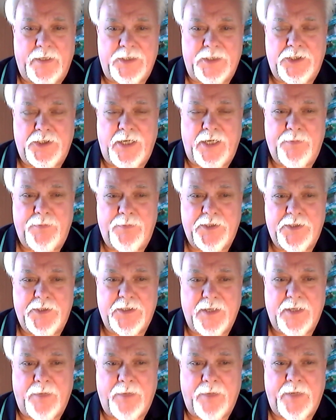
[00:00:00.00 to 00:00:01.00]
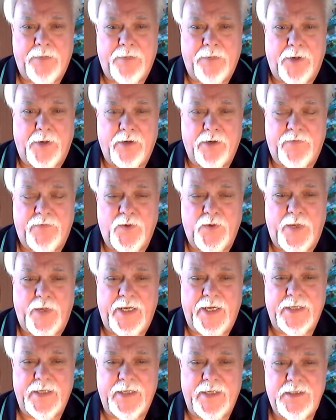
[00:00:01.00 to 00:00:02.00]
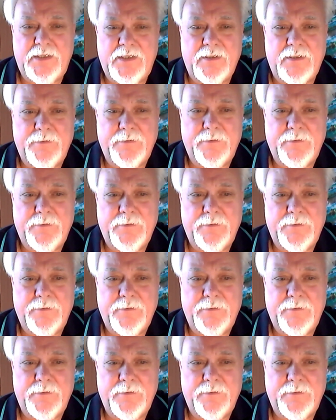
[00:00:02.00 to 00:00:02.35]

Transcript: It shapes a big part of who he is.